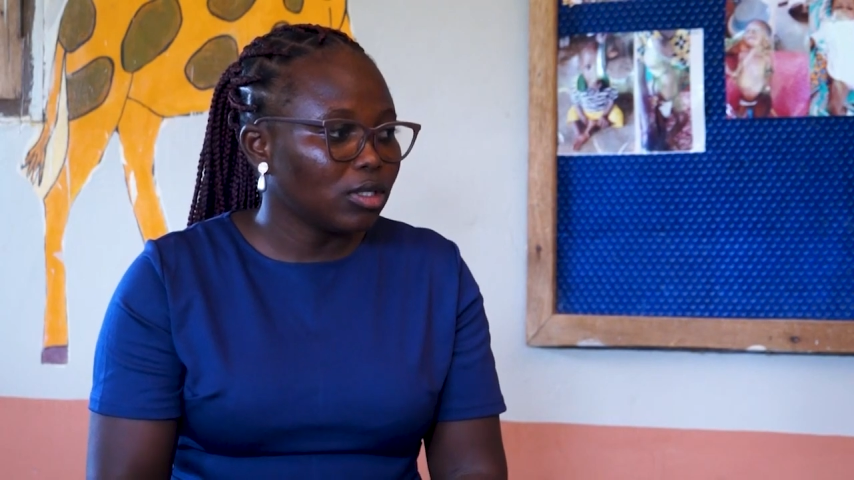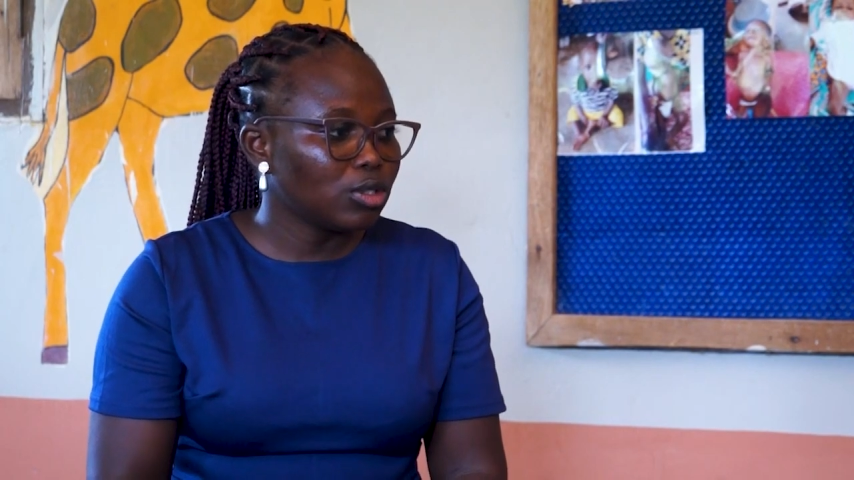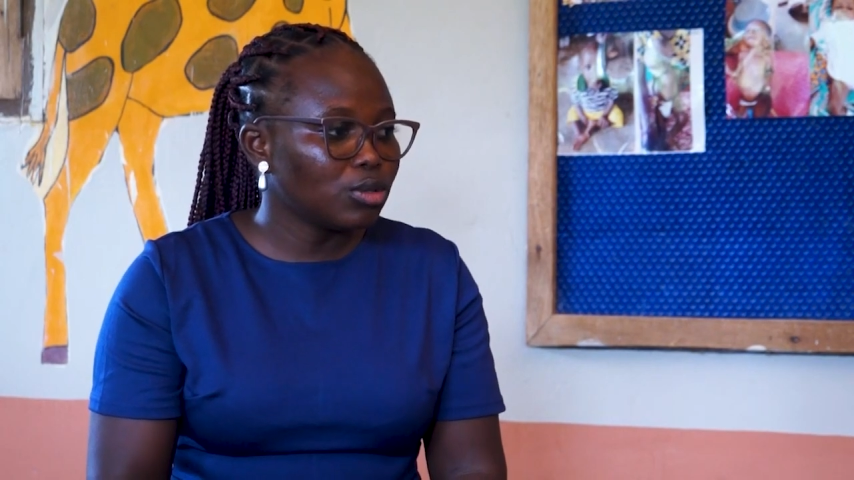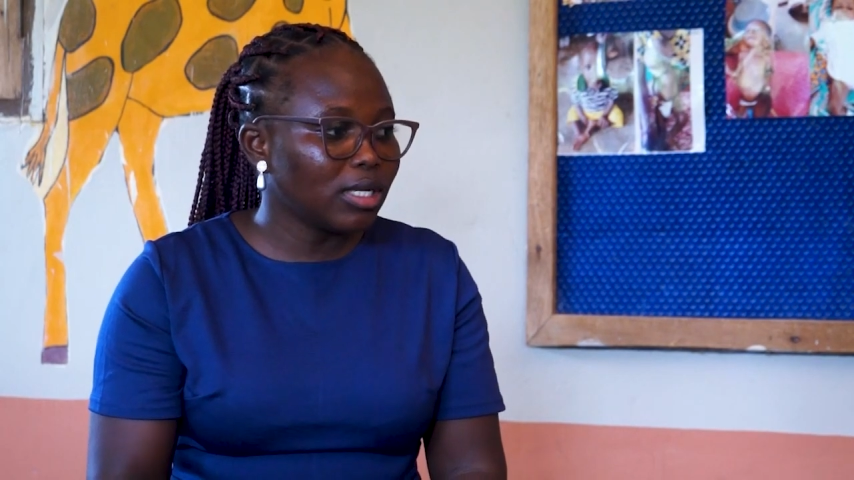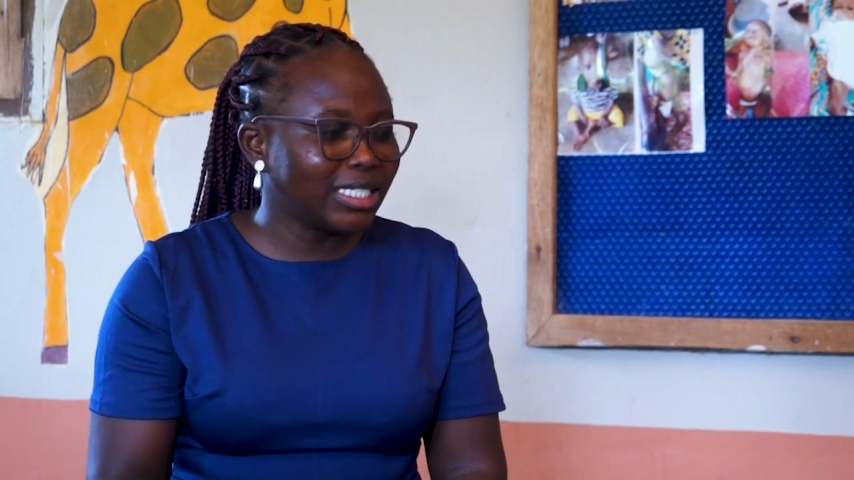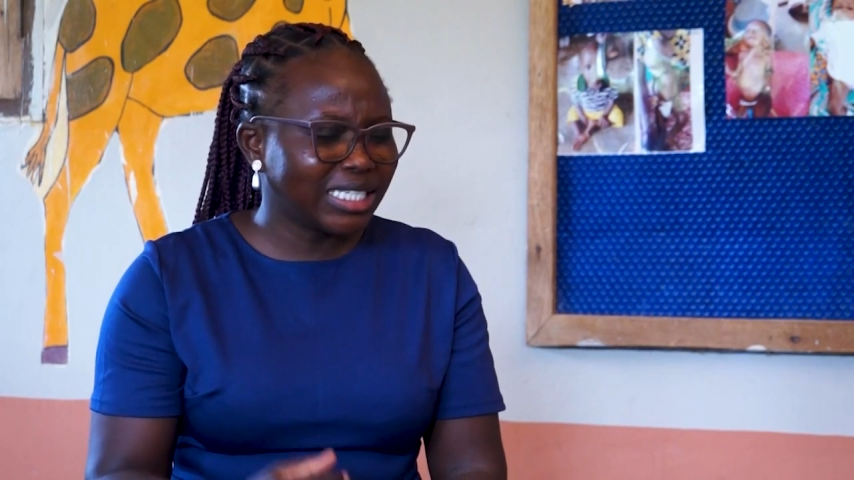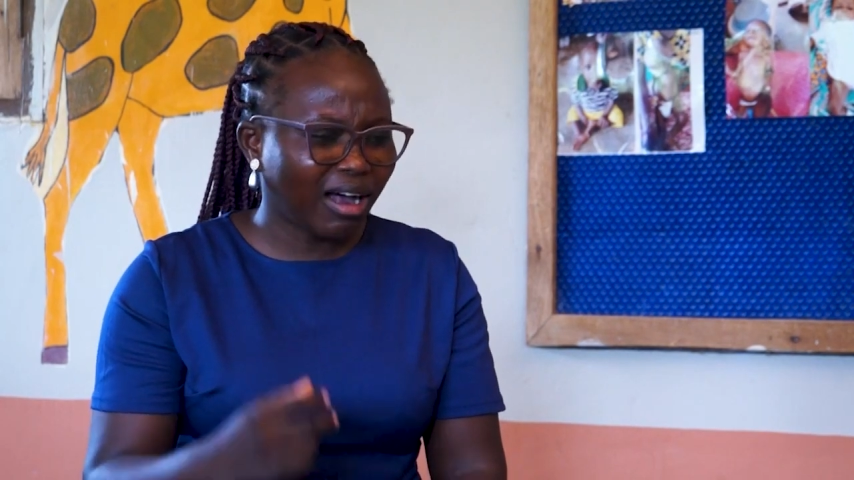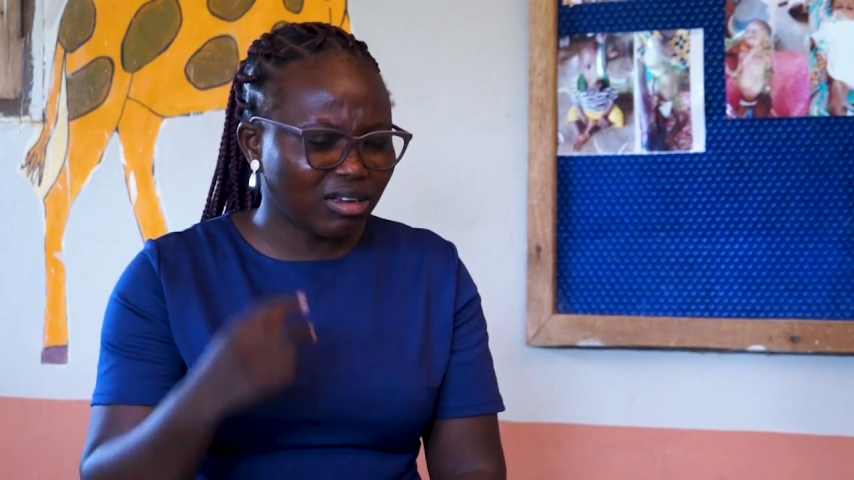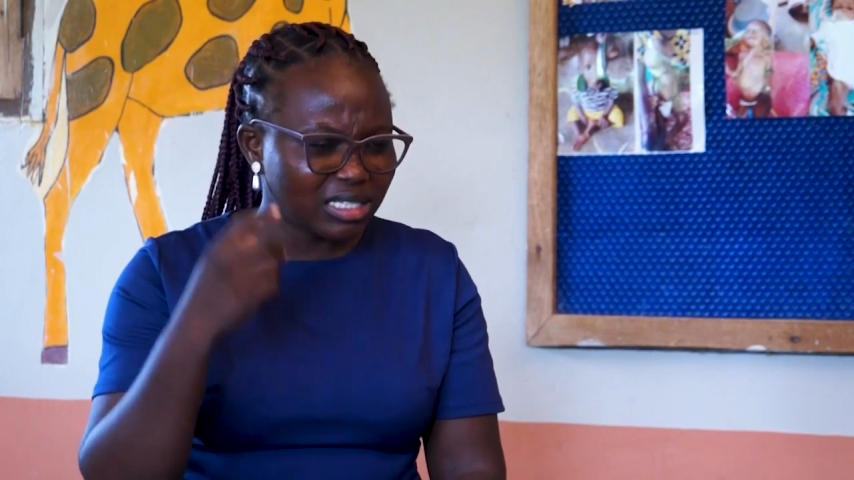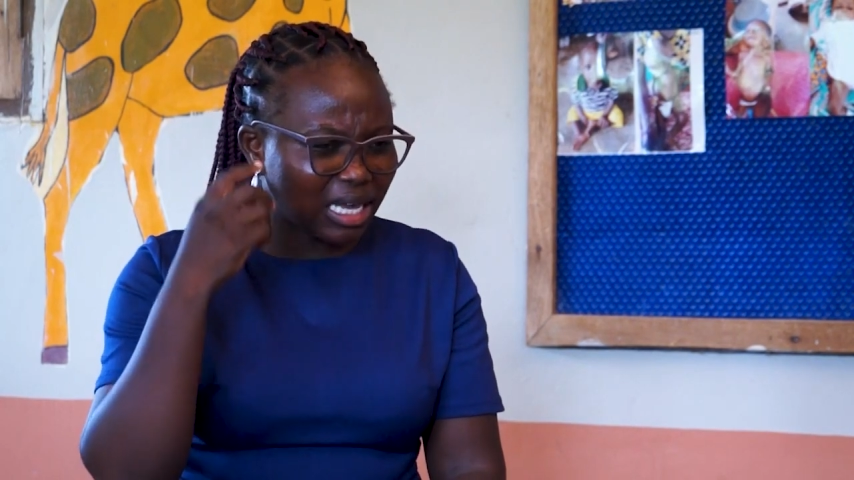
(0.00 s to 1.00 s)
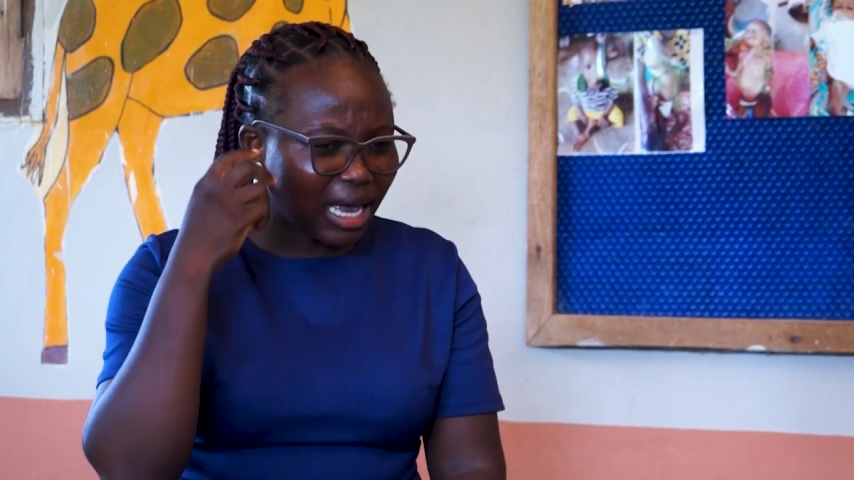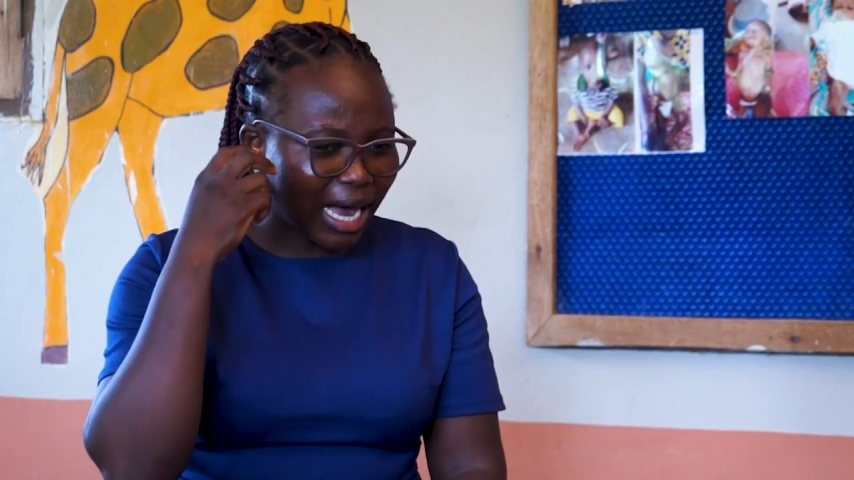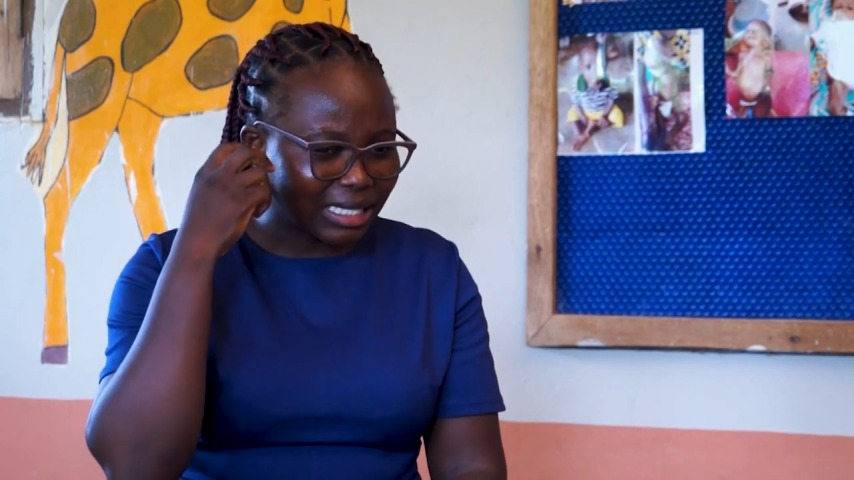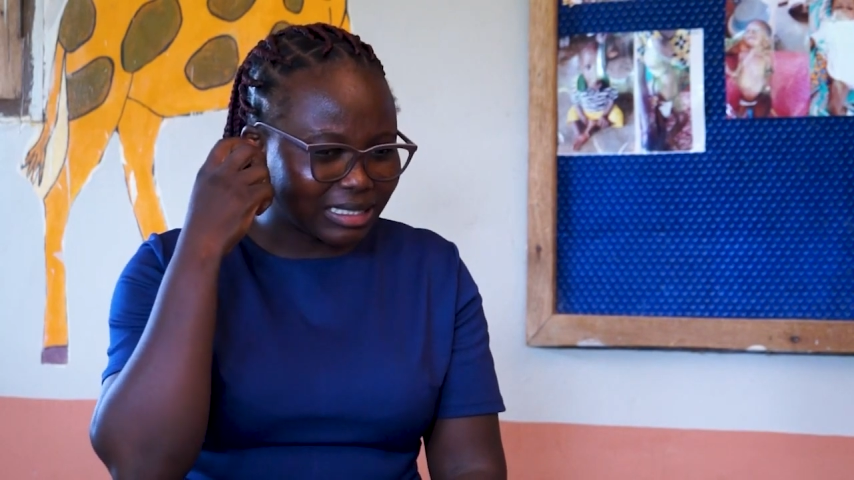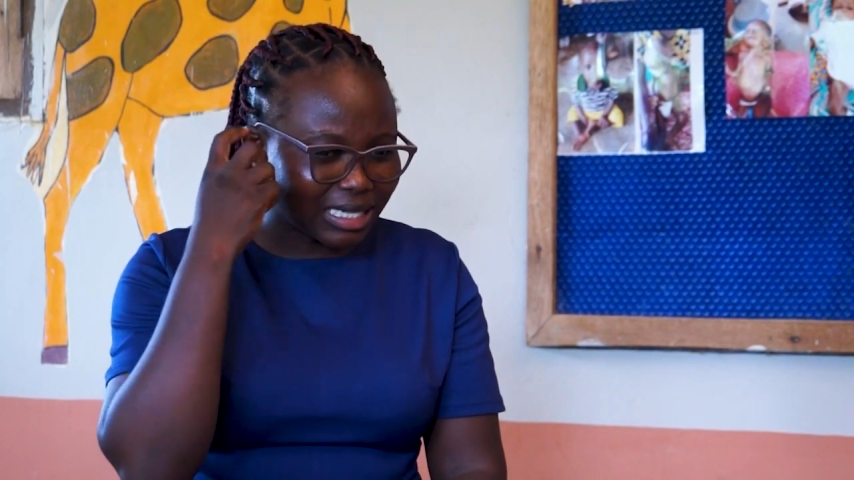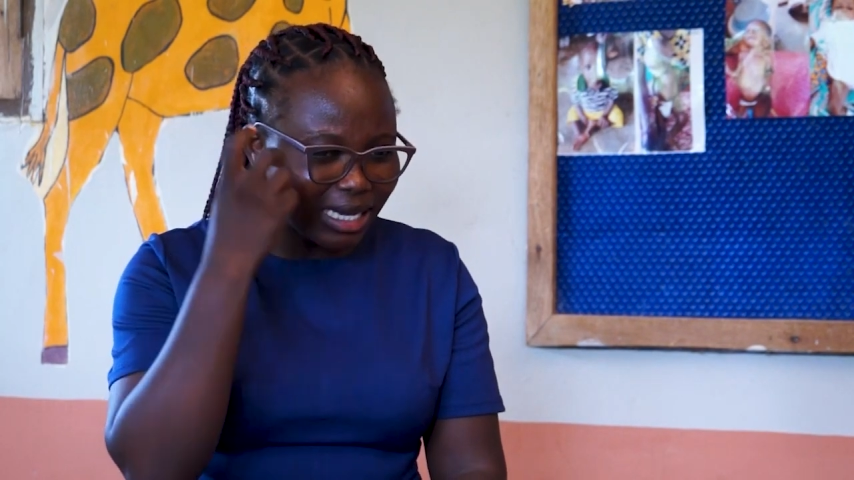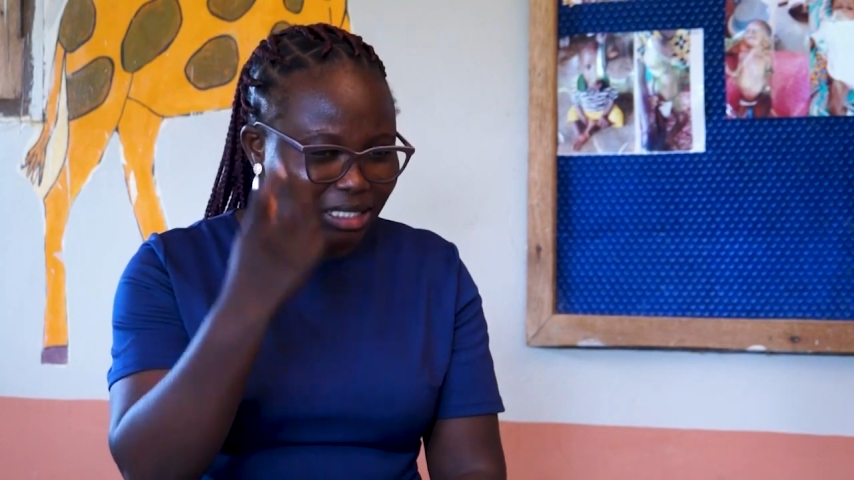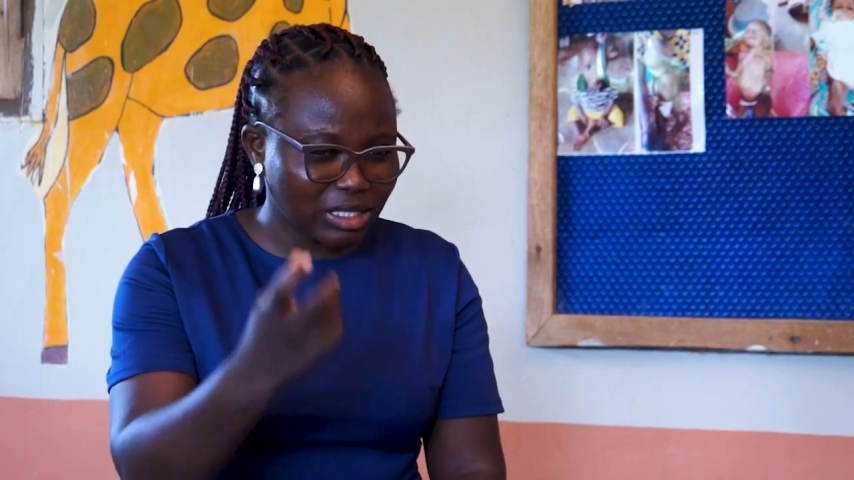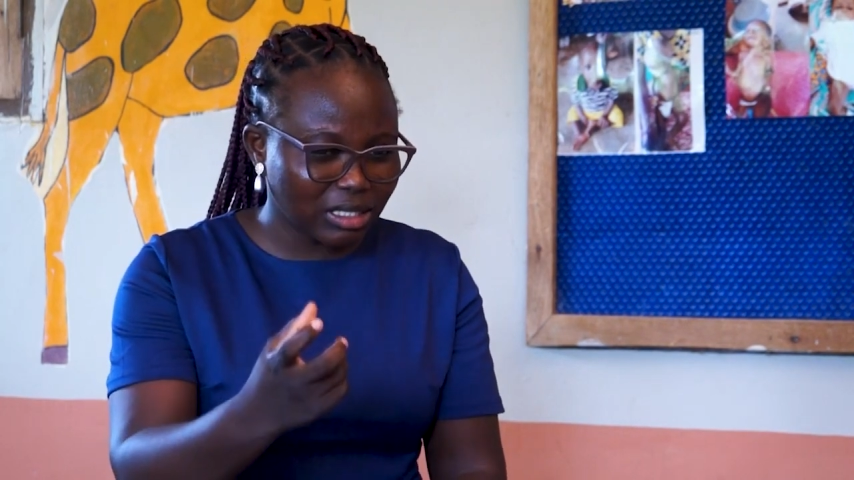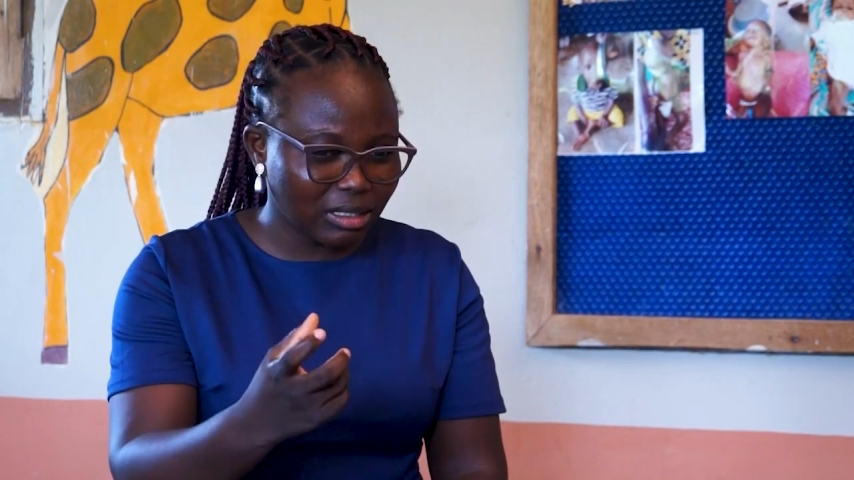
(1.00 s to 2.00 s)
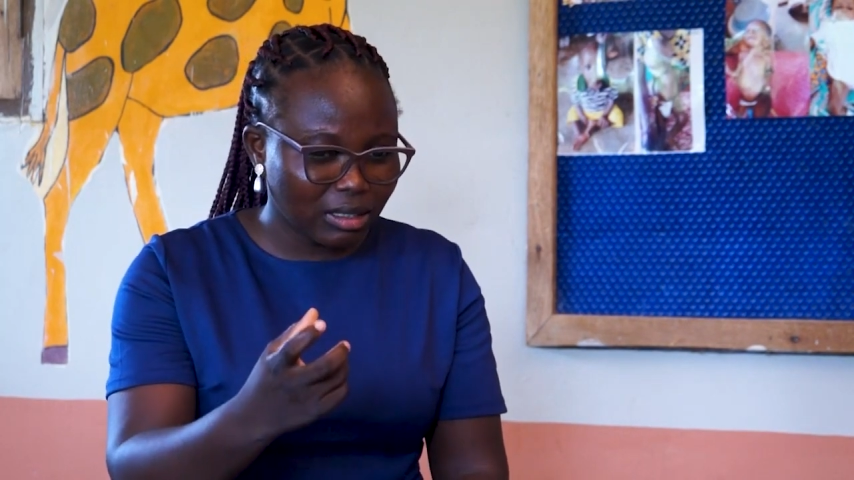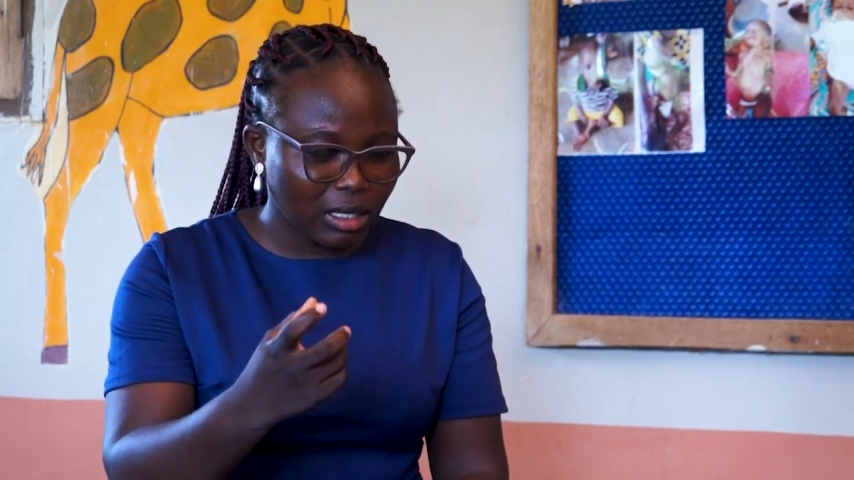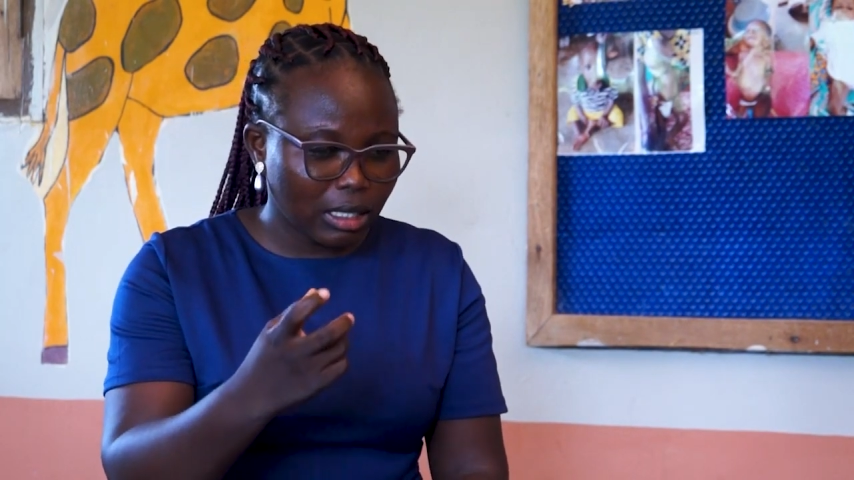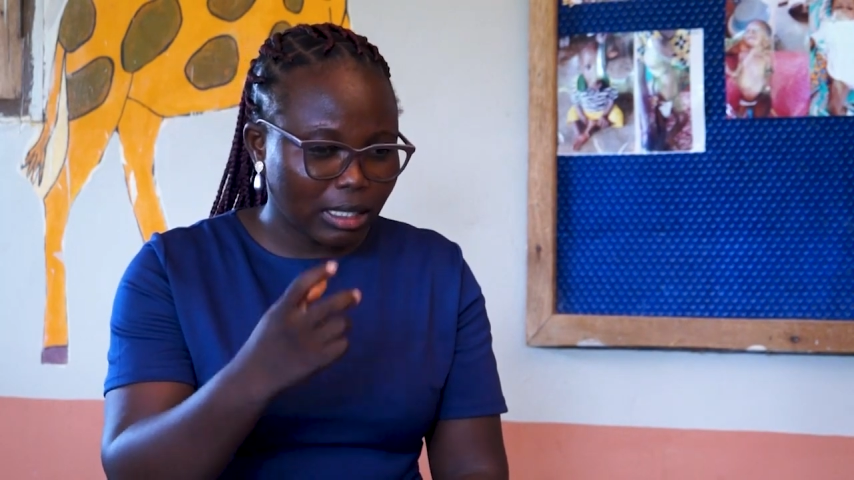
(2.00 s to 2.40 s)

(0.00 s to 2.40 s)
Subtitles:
So the child's attention,